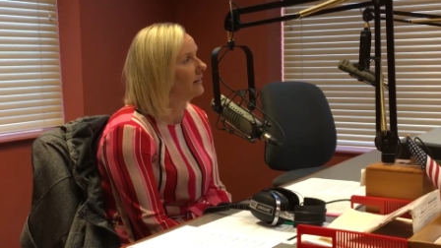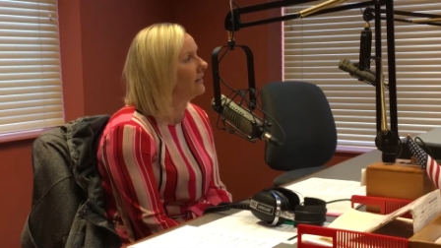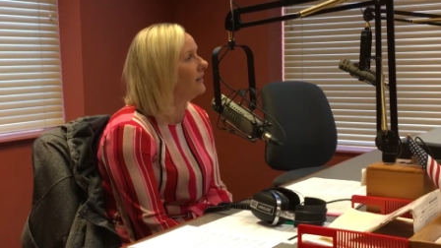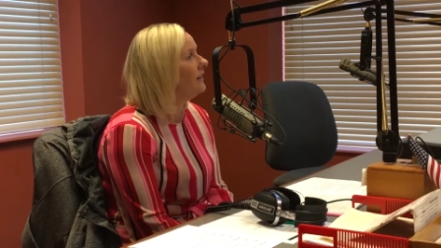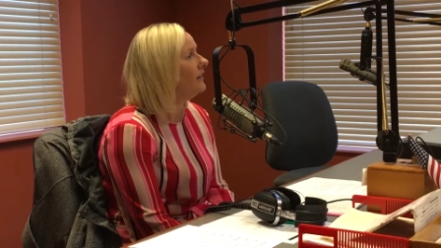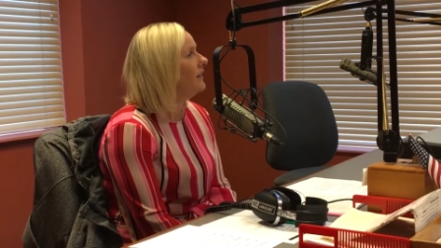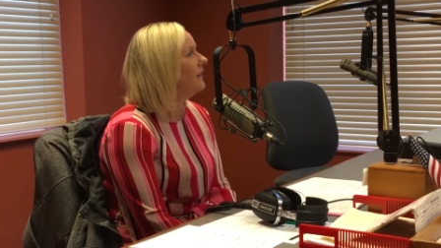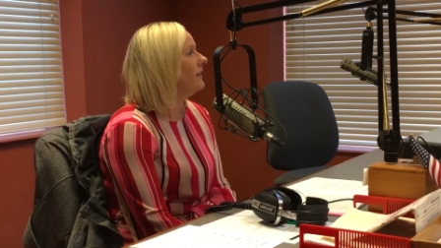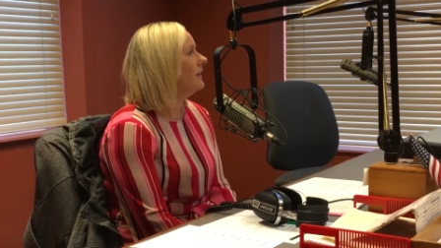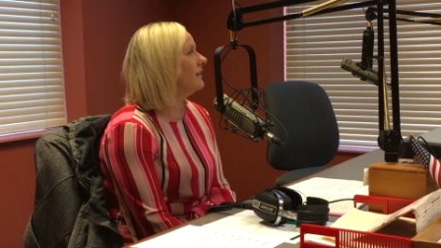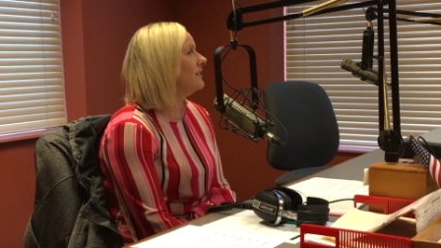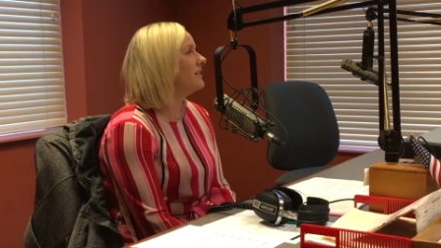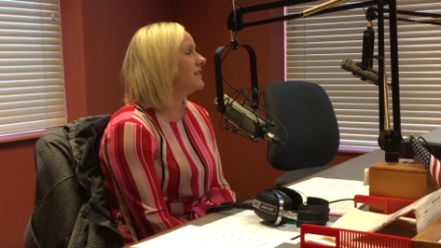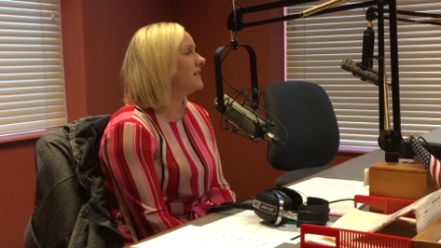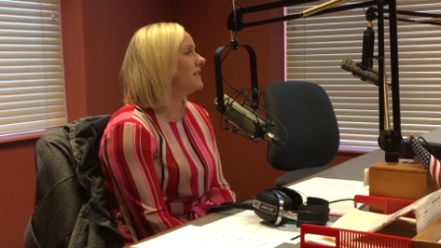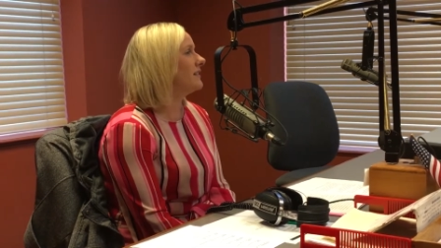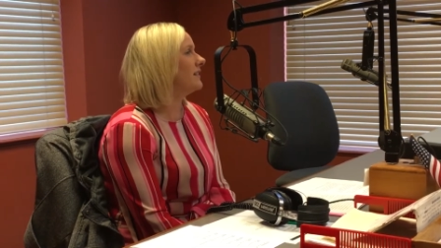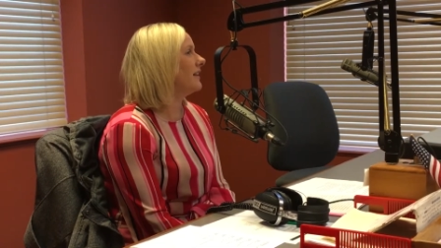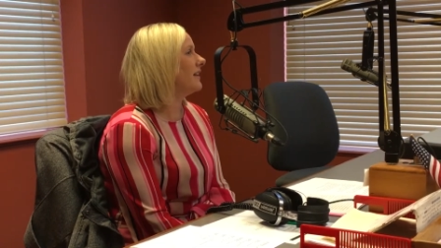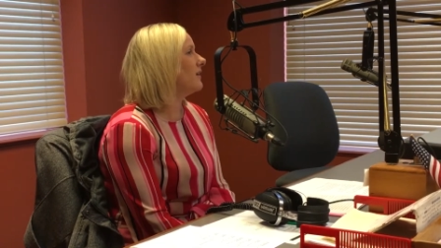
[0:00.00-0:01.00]
And it's
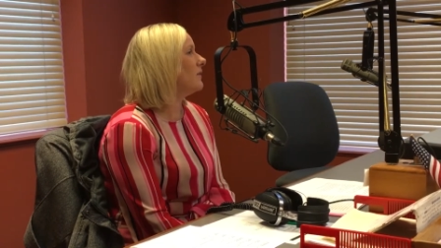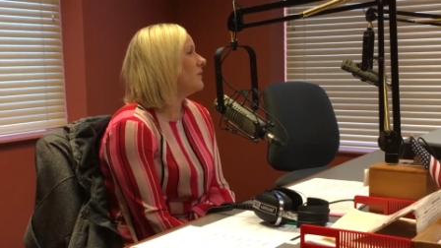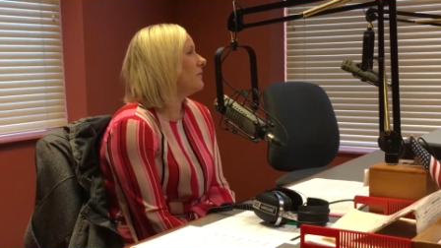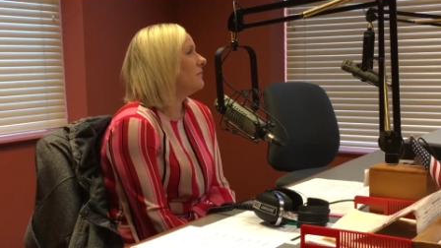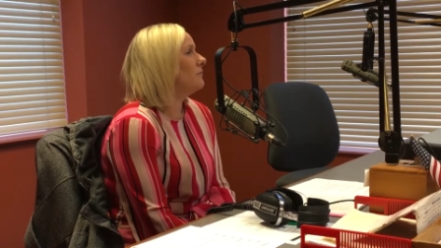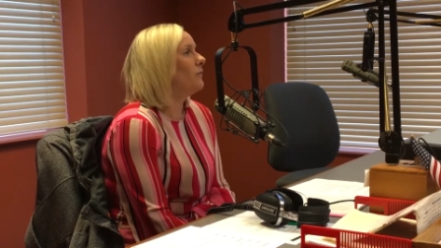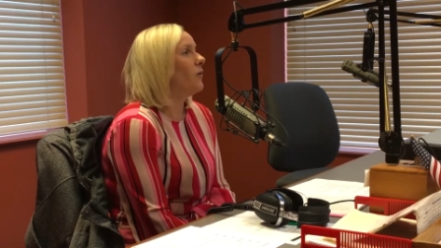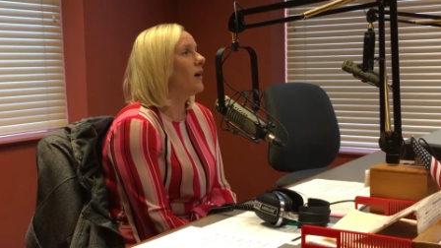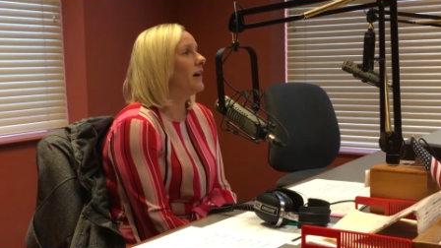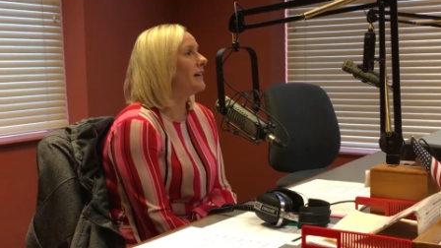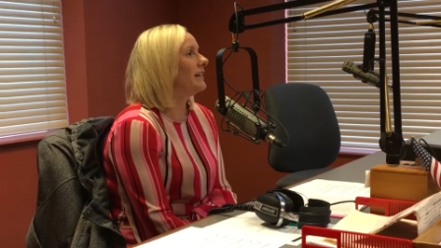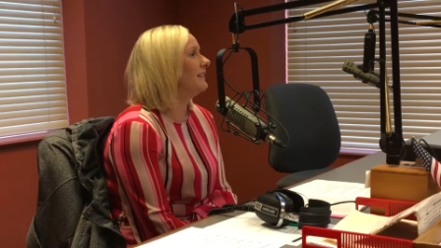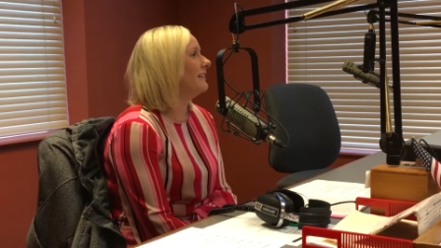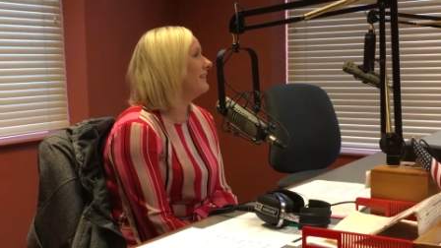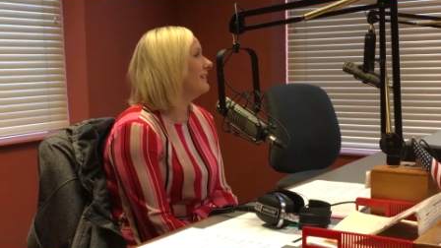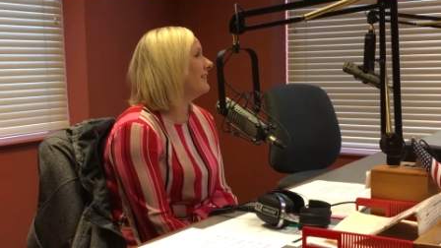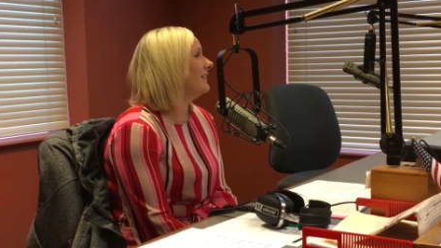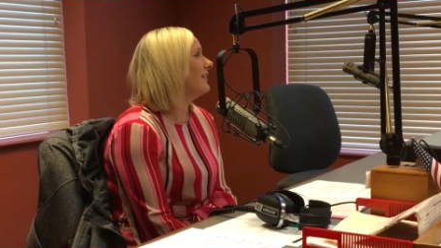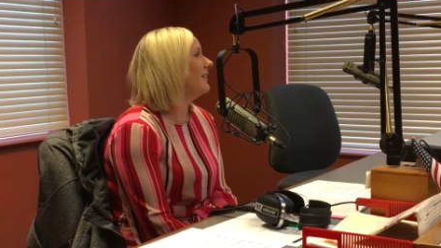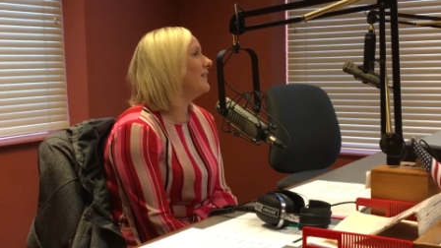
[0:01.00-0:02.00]
just like walking
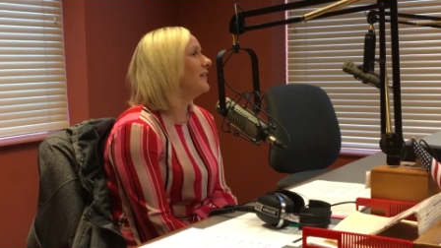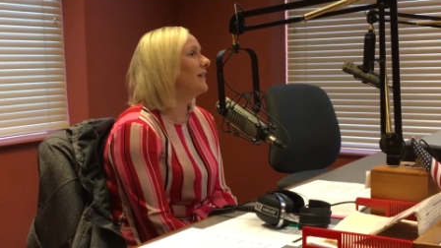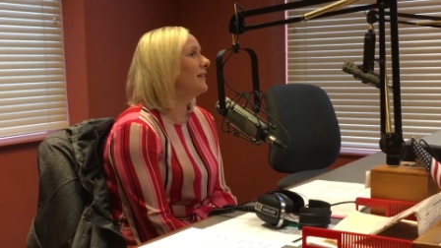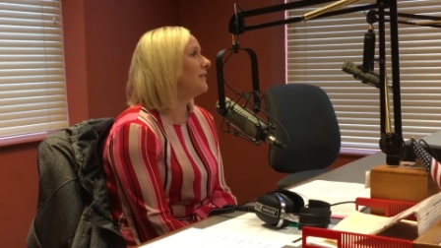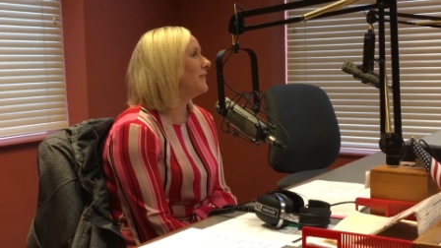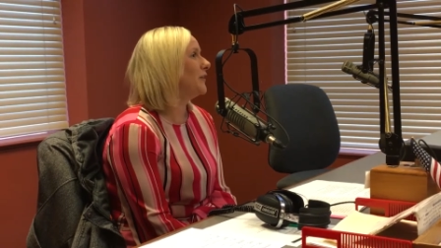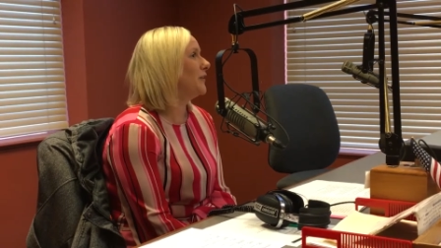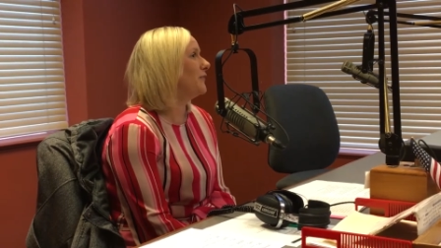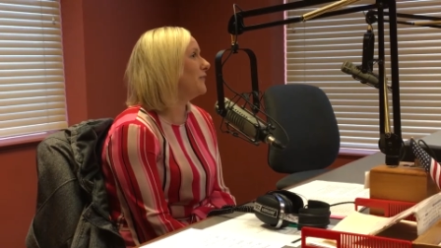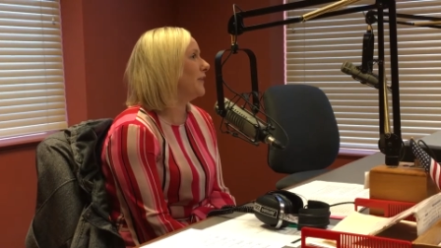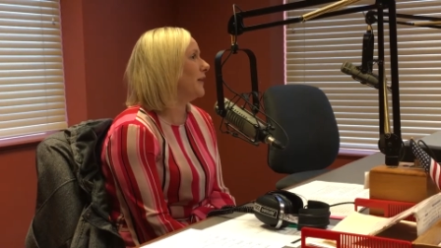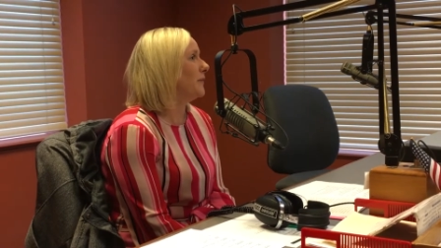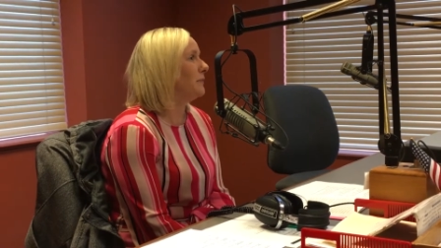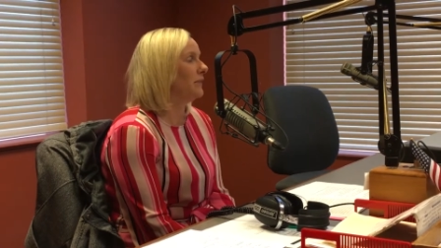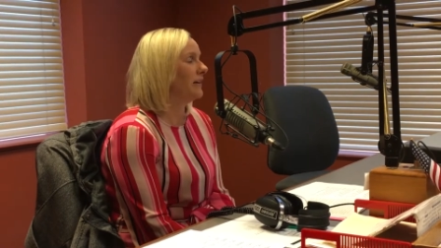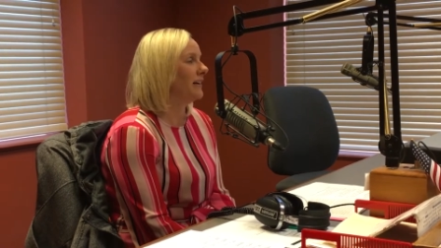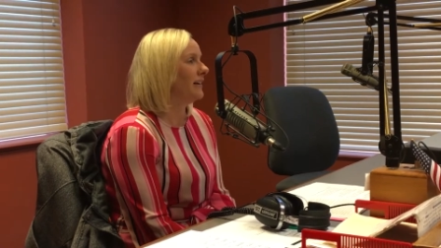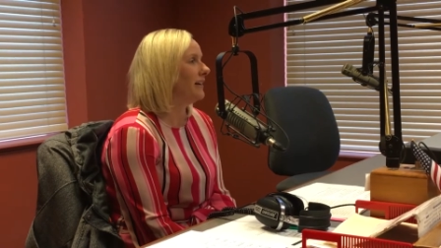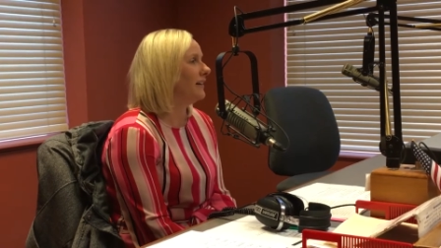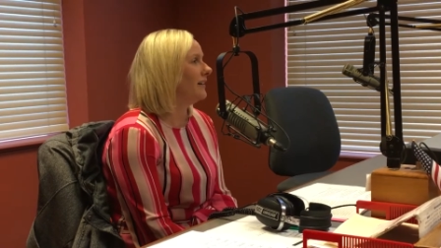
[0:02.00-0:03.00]
into your family.